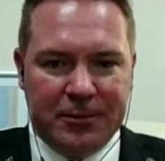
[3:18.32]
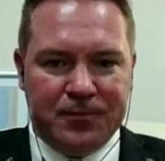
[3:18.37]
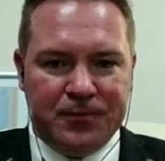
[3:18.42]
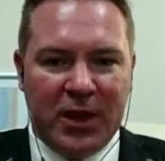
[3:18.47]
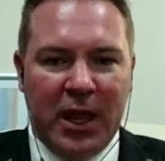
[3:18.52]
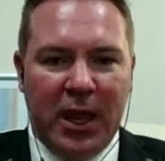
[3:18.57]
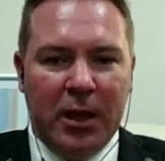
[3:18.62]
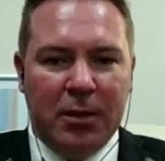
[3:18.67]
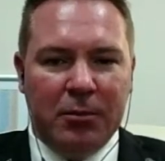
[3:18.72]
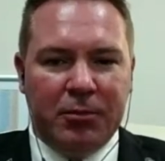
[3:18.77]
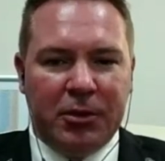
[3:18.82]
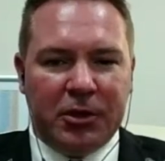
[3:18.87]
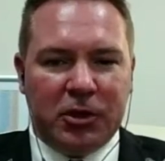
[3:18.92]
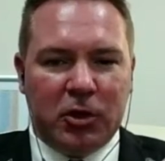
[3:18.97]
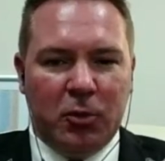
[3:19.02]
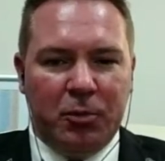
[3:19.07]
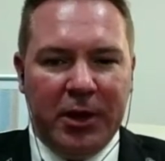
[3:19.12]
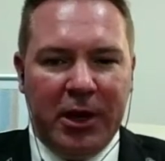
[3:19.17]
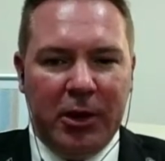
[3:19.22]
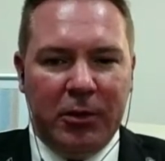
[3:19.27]
But
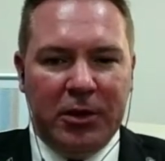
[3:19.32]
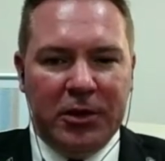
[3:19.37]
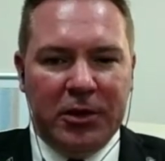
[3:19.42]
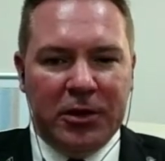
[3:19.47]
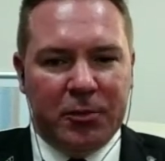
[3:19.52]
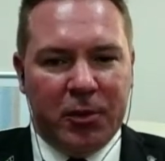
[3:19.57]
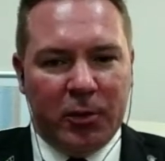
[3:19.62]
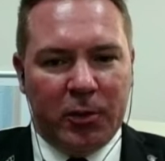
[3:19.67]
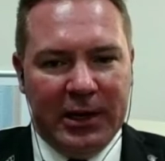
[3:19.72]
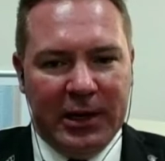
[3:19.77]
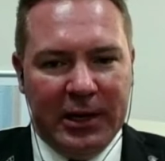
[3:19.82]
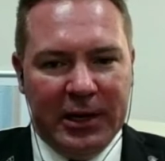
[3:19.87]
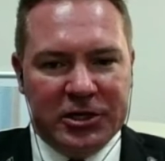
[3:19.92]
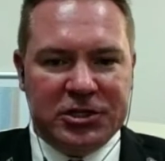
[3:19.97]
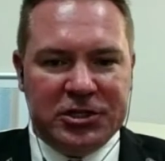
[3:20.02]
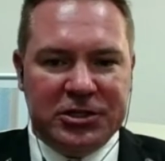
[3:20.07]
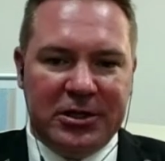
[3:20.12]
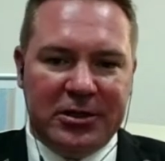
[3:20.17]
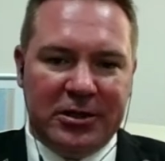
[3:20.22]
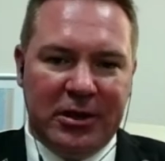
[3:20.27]
comparing the population and
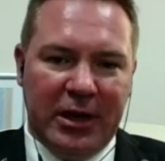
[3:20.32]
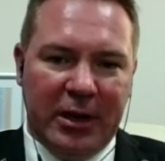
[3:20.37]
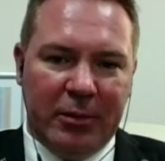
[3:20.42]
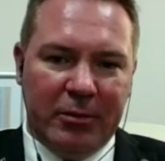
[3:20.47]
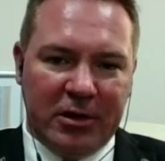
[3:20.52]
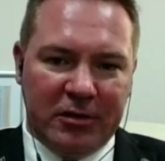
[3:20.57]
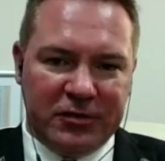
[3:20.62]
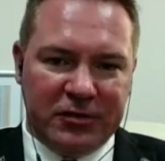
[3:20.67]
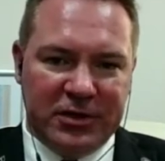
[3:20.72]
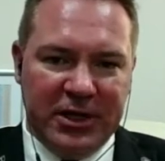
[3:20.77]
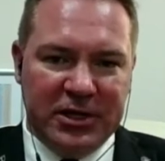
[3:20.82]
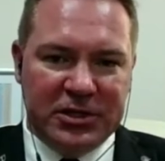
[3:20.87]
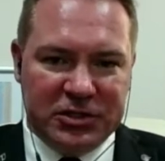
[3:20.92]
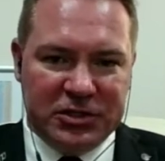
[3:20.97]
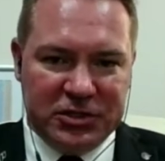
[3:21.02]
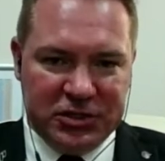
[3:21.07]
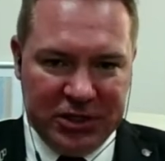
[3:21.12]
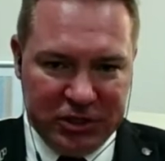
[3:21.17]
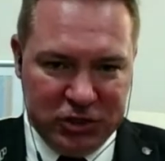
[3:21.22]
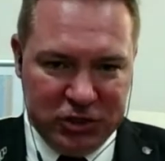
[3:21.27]
the number of tests, as
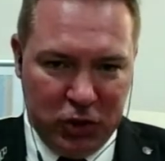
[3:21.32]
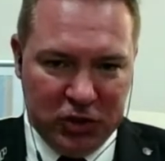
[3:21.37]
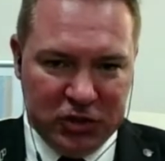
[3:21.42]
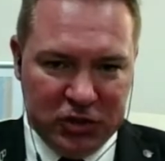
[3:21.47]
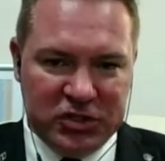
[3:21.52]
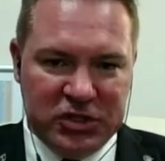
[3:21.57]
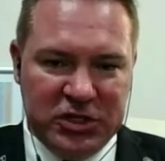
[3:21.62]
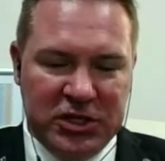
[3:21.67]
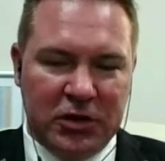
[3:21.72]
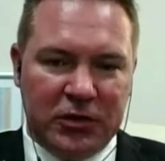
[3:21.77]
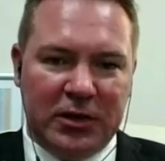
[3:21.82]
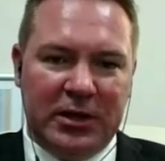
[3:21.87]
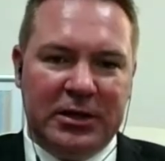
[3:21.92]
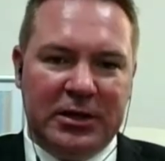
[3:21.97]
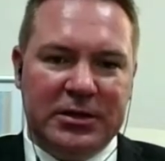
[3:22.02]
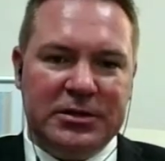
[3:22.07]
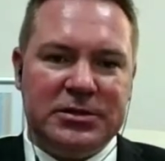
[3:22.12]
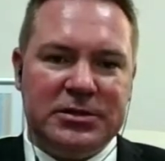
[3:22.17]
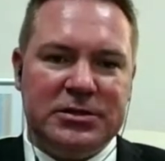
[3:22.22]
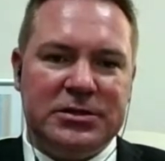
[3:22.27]
you can see on the list,
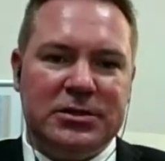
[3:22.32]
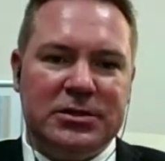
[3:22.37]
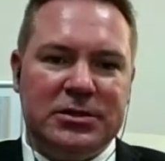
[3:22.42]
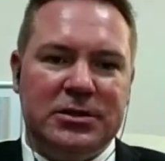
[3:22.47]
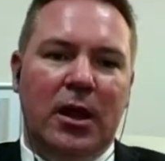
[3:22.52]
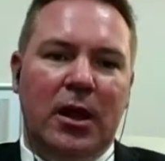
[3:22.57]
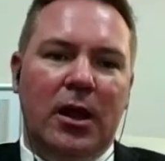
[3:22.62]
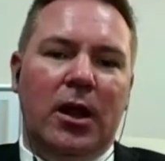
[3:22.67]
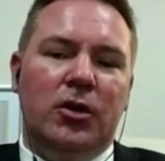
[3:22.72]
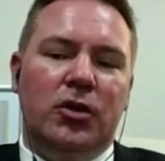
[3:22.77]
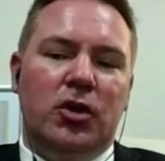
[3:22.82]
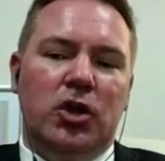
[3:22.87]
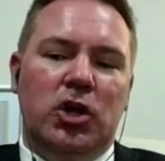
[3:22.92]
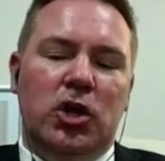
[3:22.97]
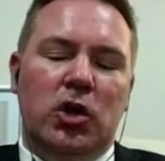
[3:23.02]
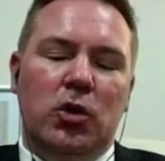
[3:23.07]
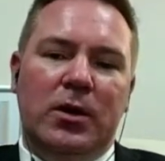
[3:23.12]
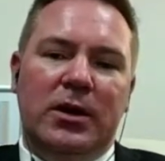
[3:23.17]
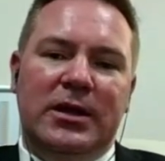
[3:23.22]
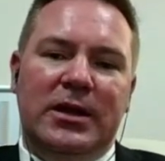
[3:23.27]
the
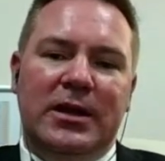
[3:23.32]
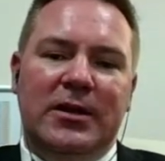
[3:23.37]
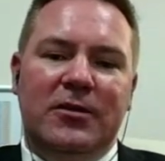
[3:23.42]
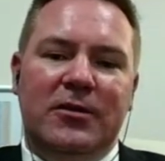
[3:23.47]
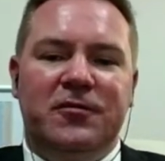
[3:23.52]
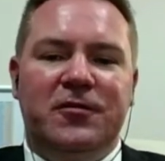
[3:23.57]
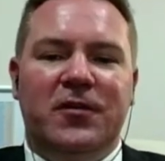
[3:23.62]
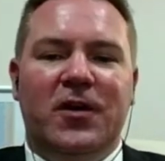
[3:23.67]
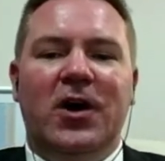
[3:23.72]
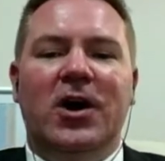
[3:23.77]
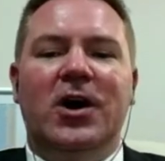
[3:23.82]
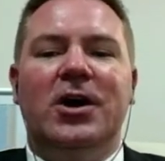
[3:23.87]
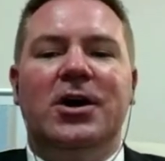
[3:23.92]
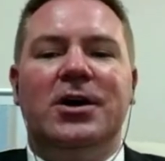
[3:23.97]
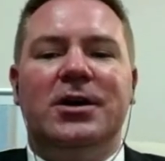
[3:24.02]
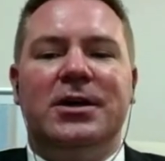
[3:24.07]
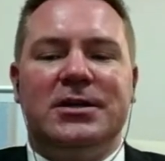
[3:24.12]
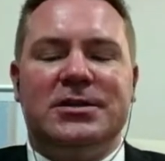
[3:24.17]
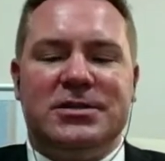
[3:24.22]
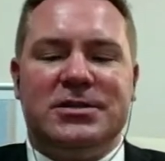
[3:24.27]
UAE far
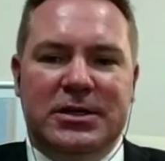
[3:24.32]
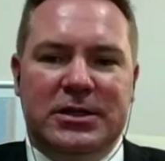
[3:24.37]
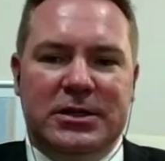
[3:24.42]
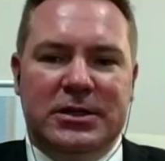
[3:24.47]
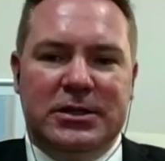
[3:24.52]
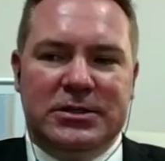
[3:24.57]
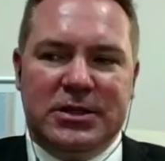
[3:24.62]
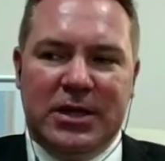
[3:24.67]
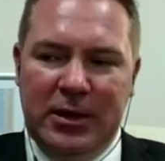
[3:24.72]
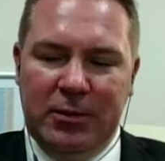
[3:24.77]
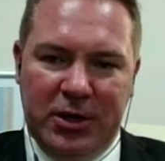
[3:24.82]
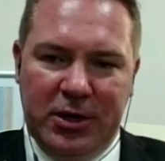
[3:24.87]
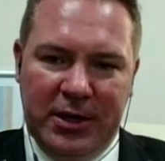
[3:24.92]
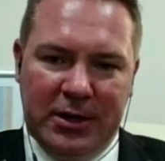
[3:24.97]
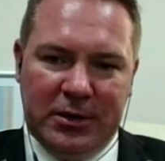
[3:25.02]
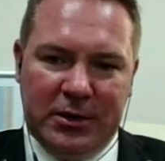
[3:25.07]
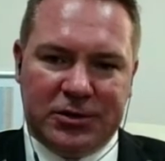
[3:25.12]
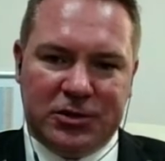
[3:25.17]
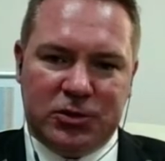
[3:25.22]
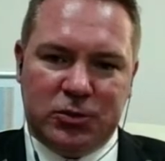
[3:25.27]
exceeds anybody
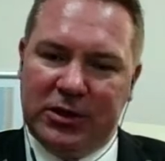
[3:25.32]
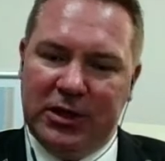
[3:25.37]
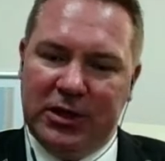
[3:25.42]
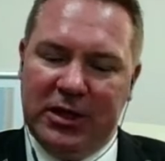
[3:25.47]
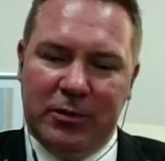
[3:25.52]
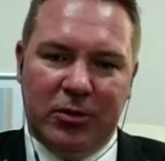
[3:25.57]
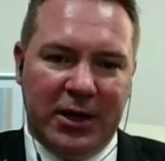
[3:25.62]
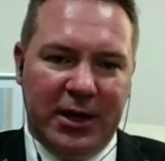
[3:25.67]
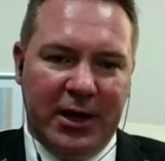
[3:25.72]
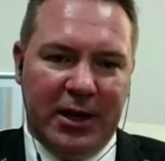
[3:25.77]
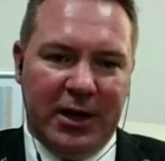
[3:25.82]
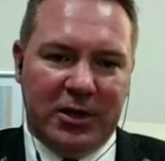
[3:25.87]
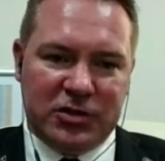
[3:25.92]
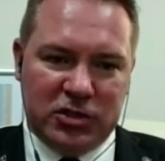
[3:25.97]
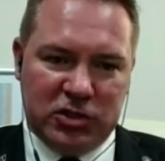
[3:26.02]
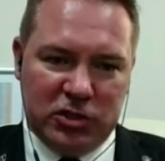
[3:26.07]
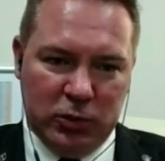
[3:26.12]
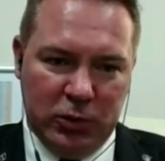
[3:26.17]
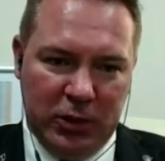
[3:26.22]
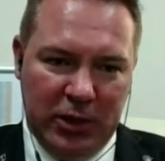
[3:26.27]
else, what anybody else is
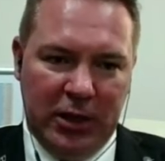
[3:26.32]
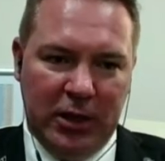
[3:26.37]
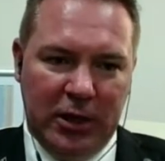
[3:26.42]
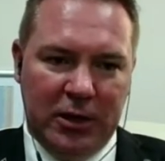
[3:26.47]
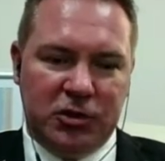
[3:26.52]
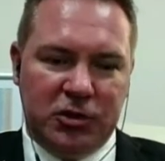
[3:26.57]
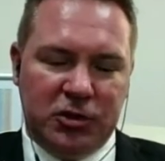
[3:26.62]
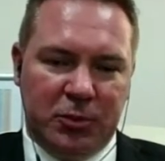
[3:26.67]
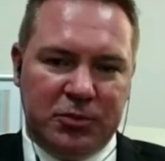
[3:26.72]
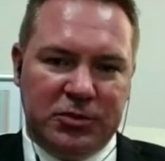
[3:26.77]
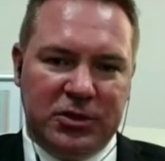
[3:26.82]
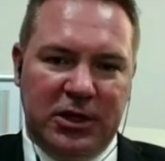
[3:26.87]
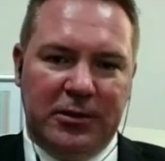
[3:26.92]
doing in the top 10.